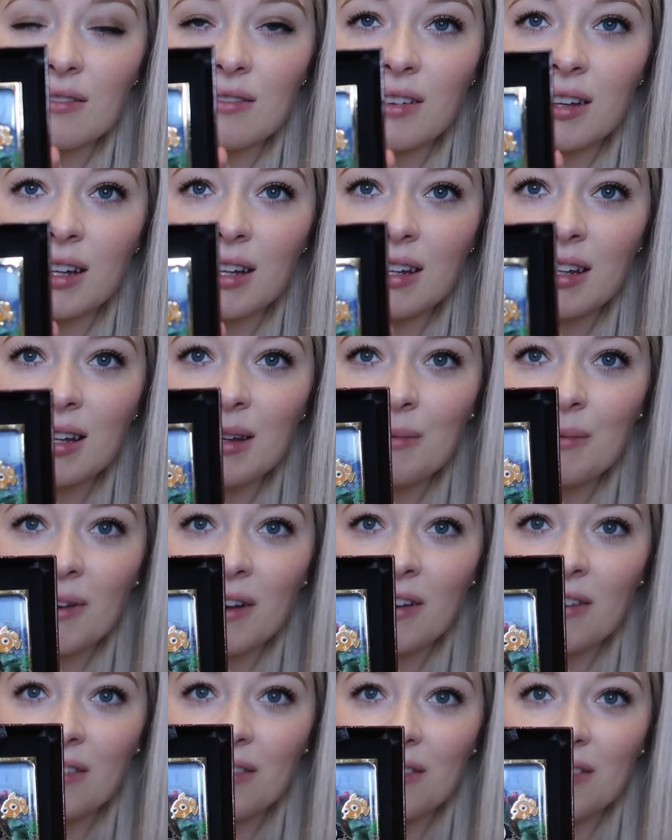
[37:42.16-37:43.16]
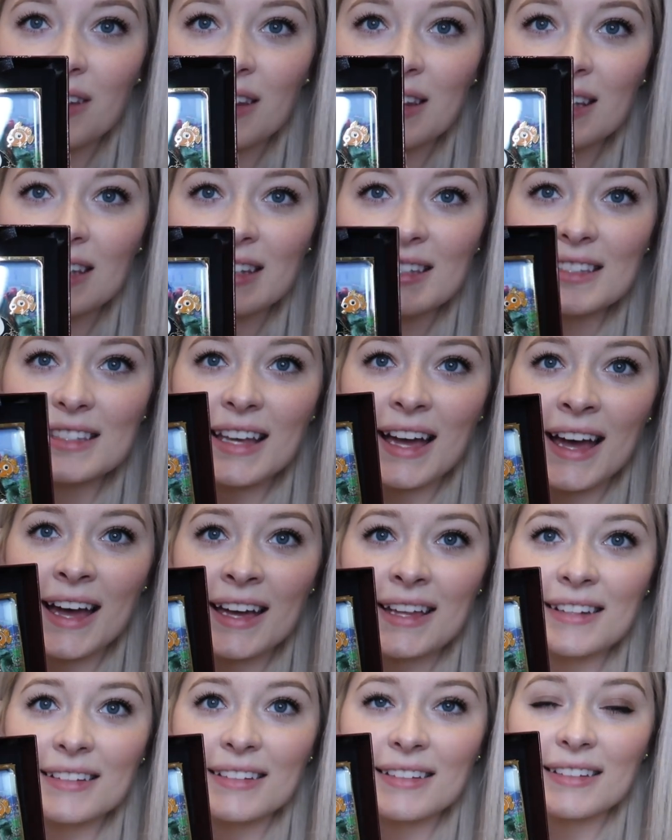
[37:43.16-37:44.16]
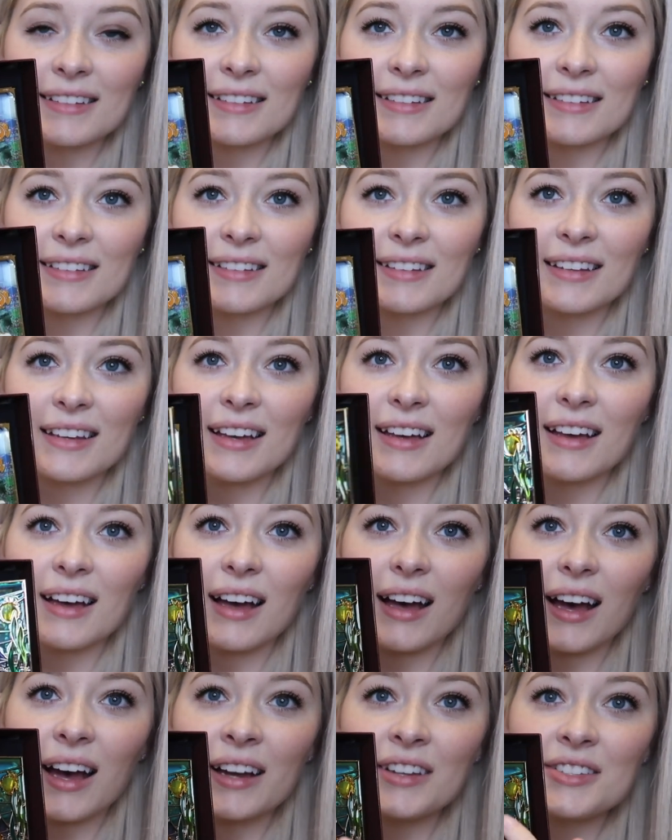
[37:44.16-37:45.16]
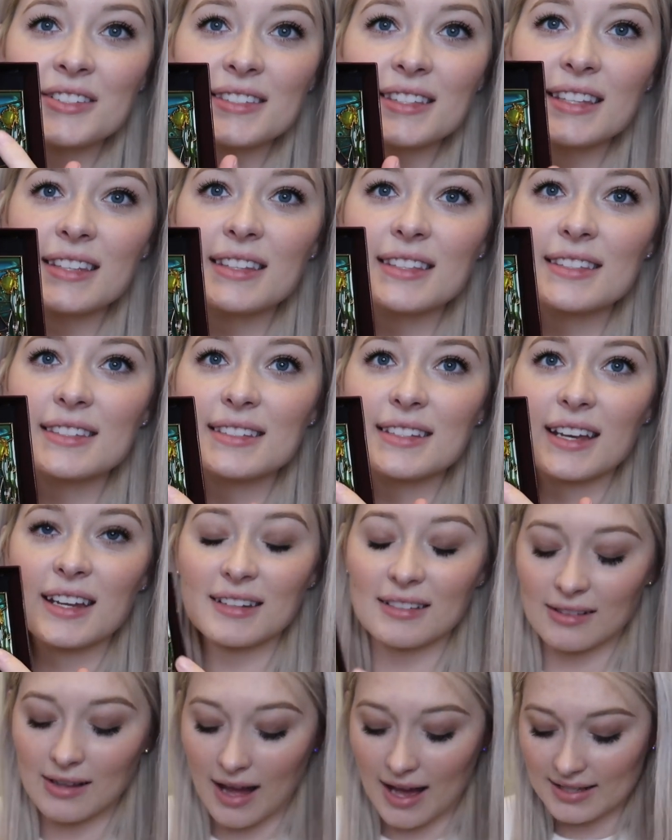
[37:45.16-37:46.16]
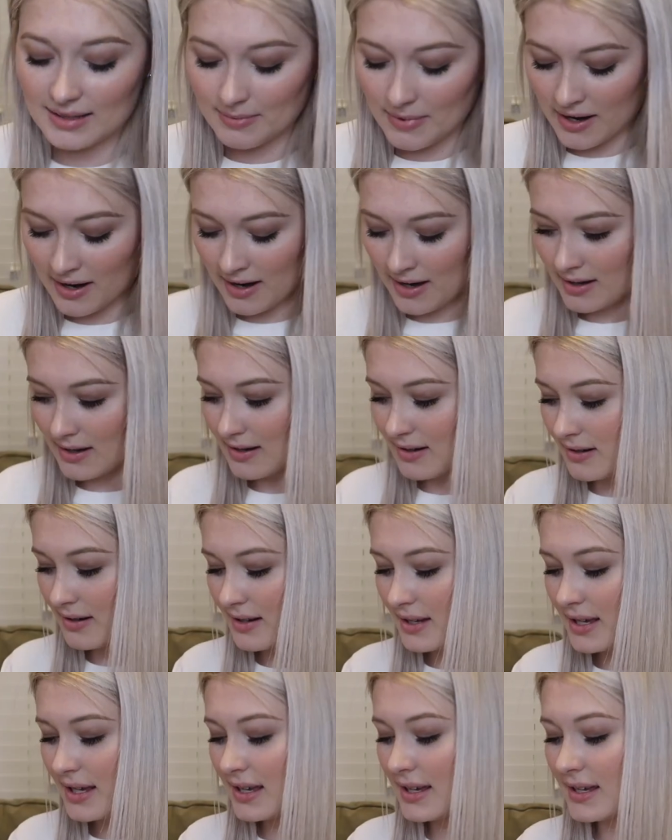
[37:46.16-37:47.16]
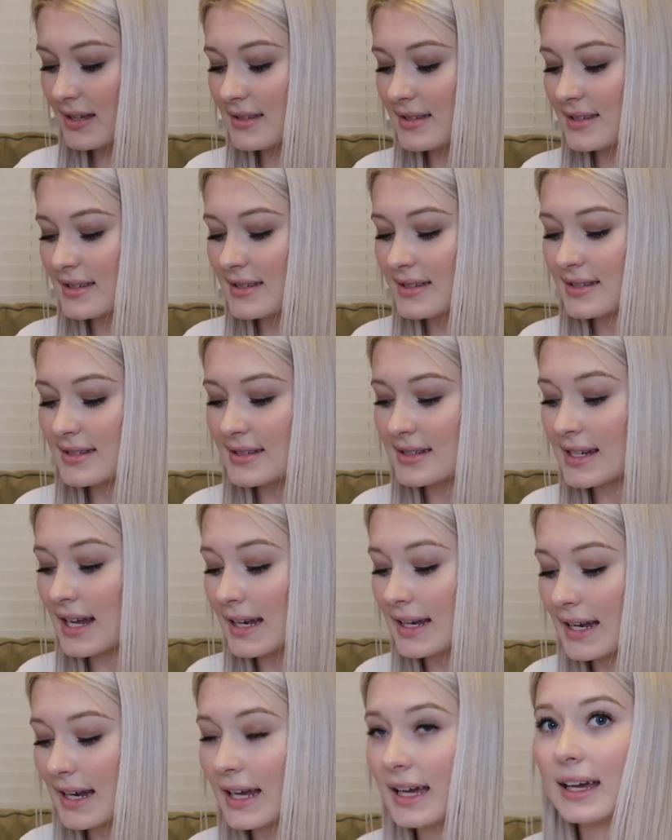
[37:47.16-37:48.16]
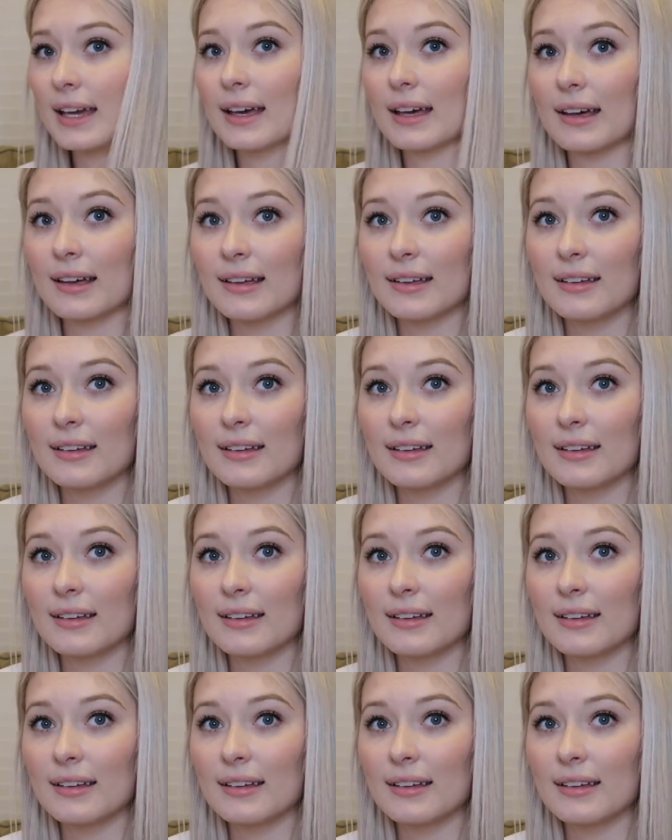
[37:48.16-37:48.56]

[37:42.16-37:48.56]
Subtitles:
Finding Nemo on the inside. I just think the stained glass part is stunning.